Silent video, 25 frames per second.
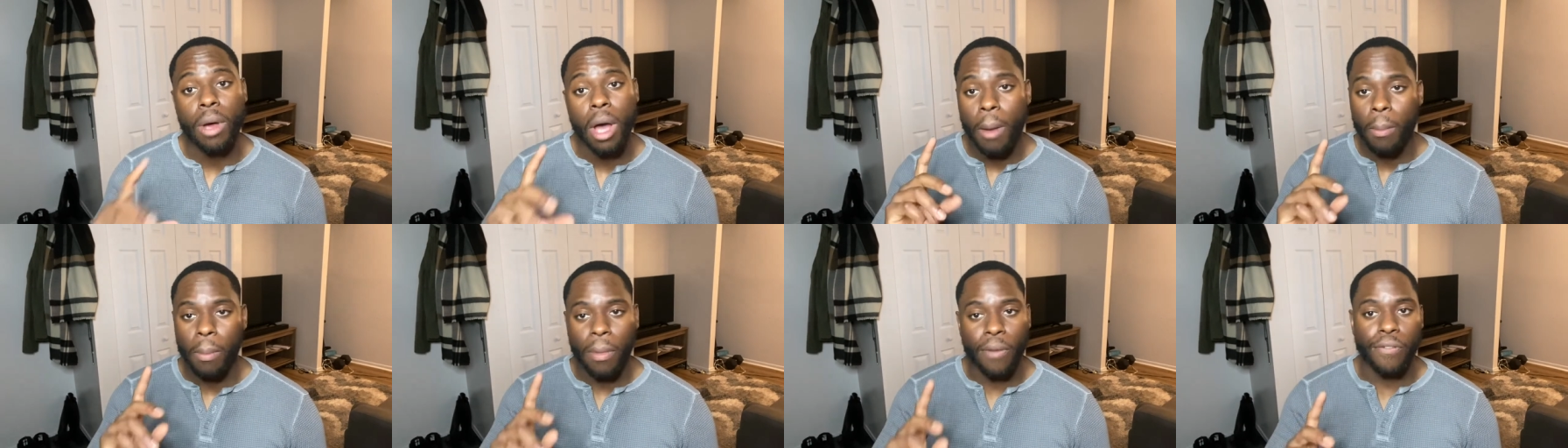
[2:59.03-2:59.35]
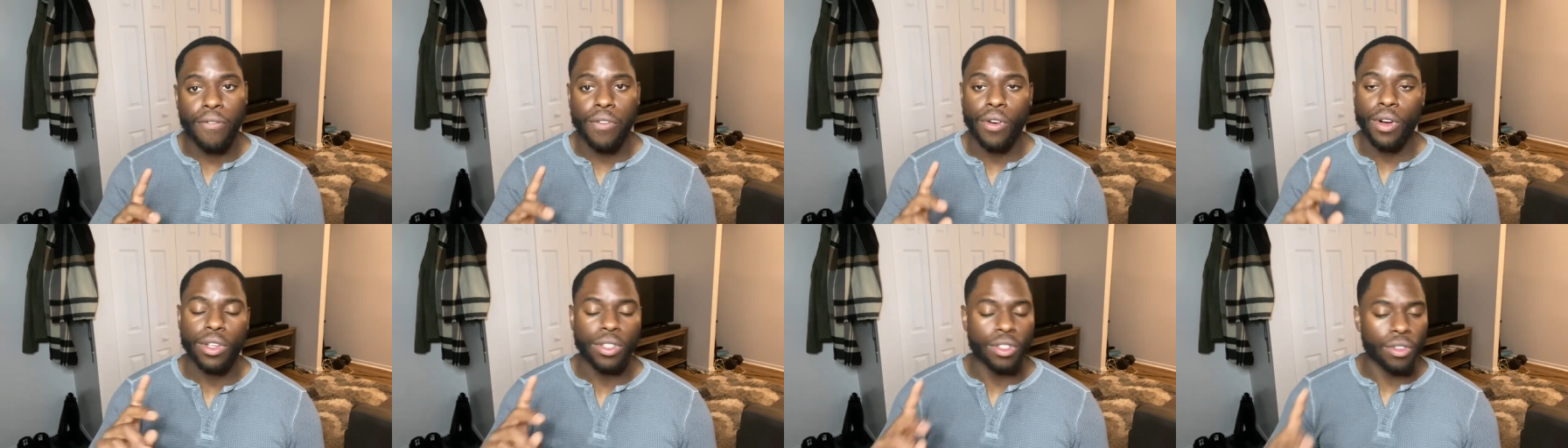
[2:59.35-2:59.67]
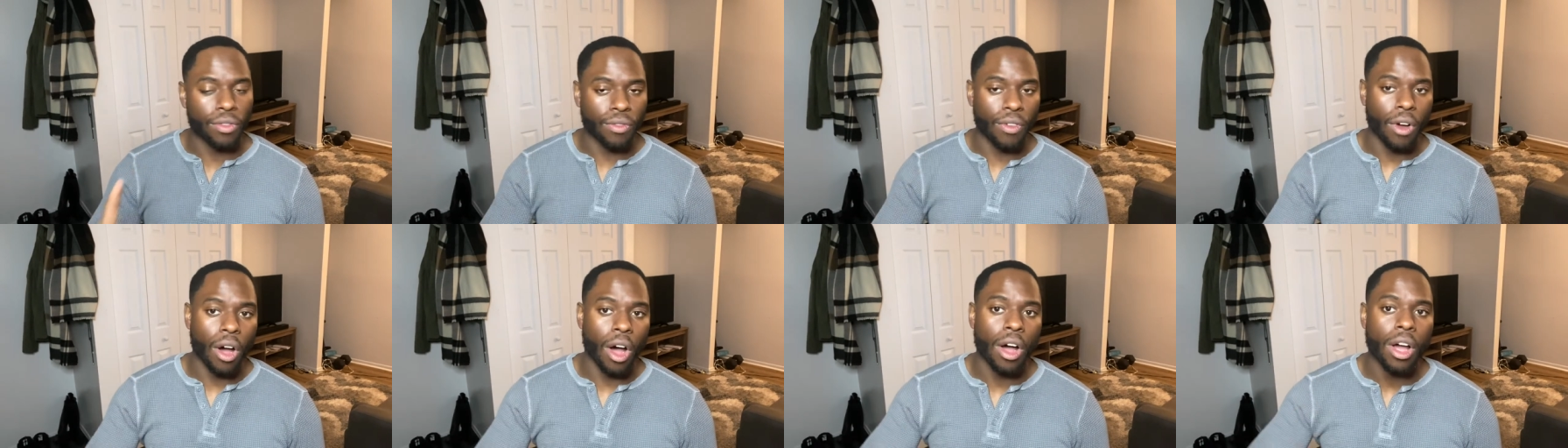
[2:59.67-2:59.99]
But first of
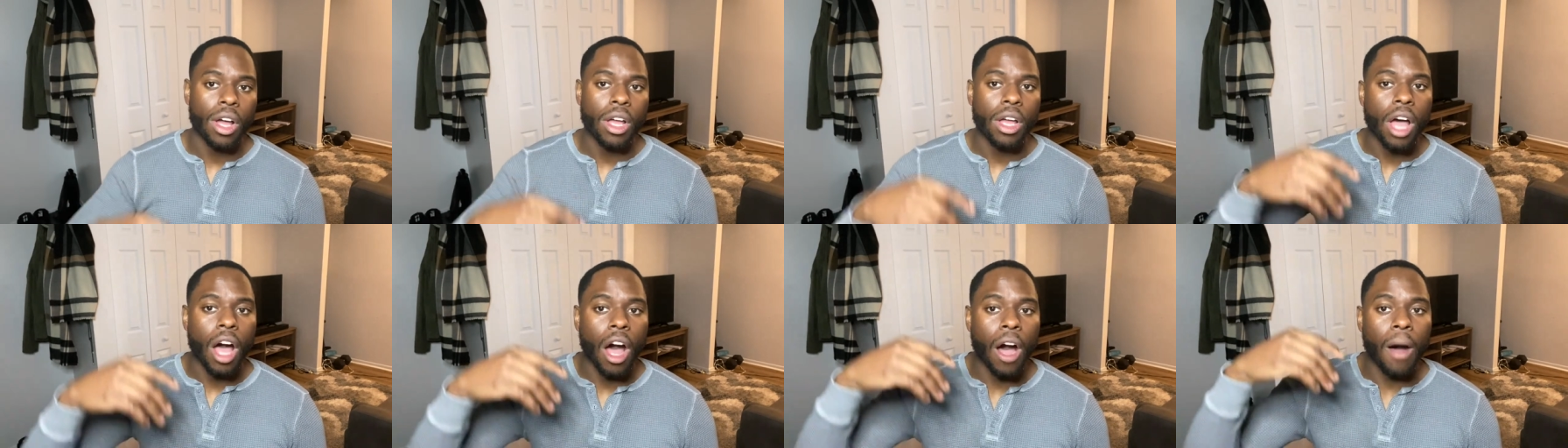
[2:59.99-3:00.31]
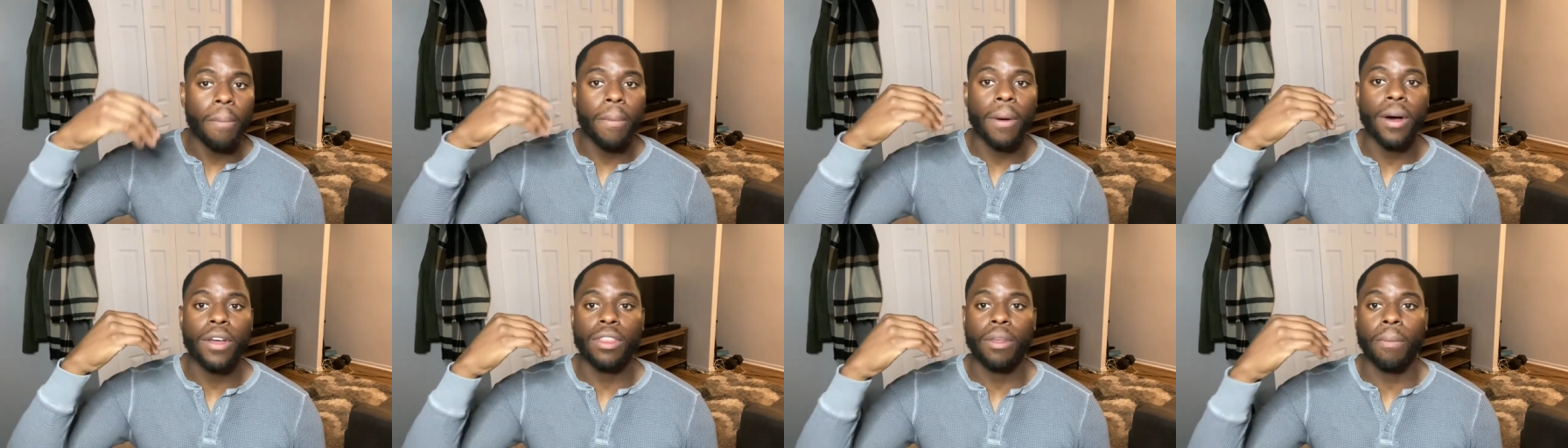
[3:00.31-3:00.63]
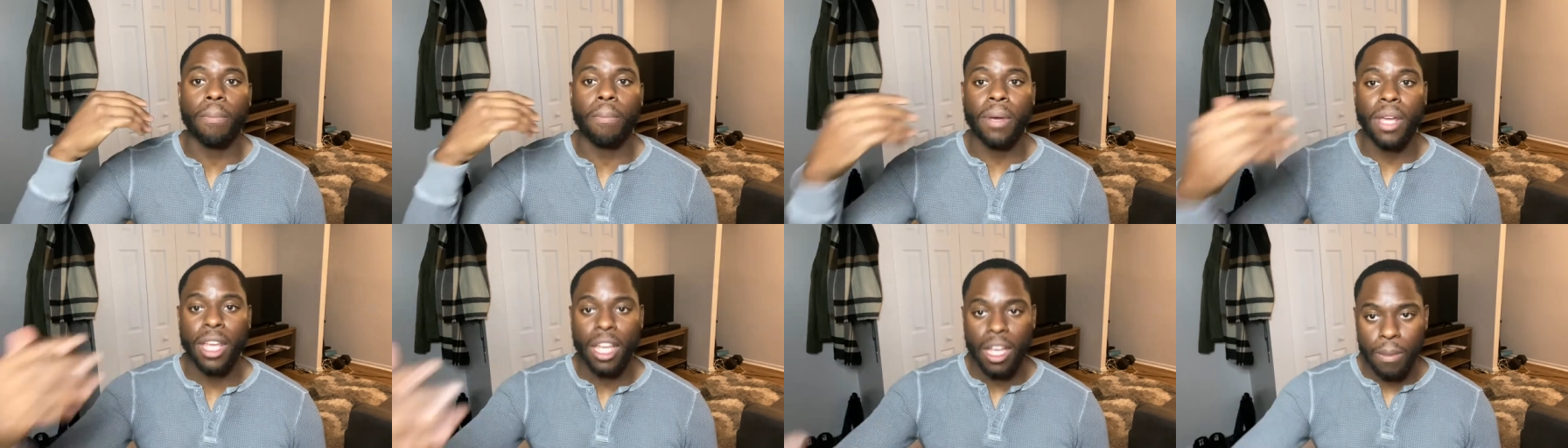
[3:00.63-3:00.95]
all, help other
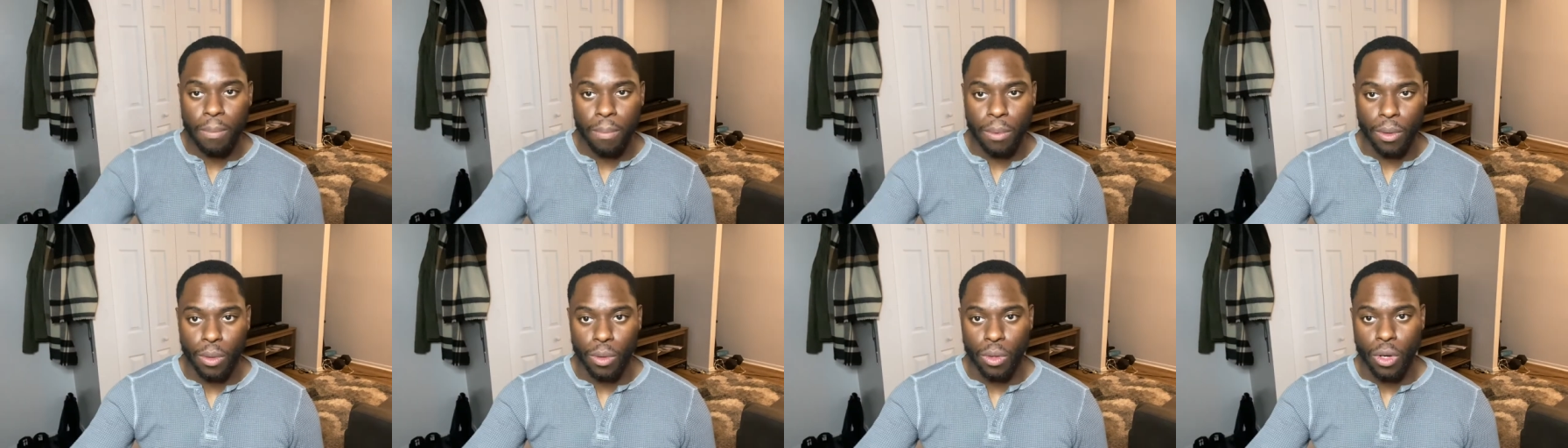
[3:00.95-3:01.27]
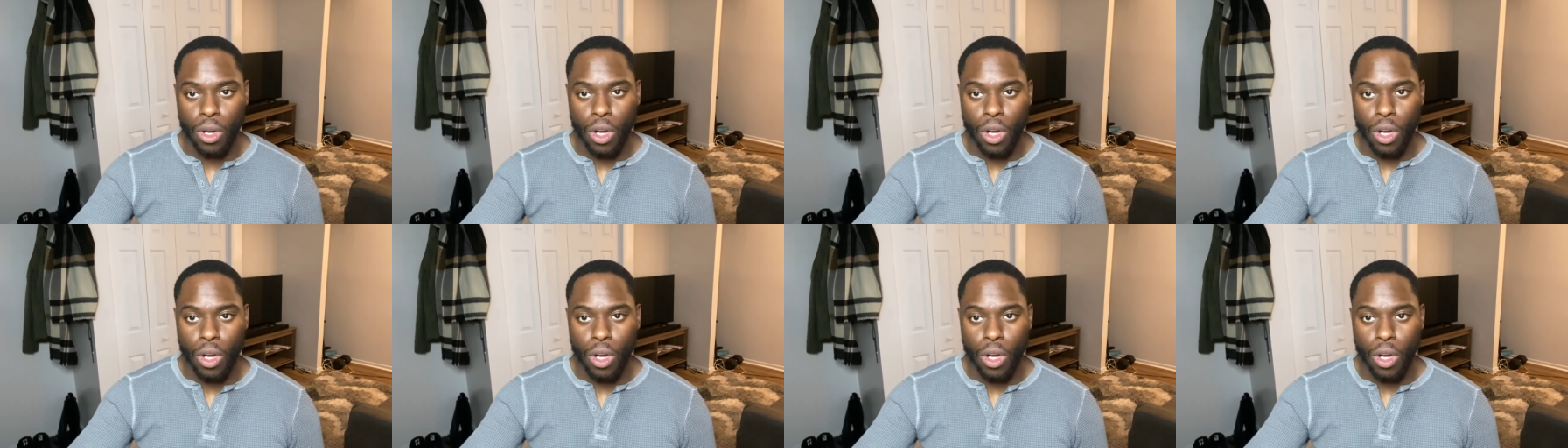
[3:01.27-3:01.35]
people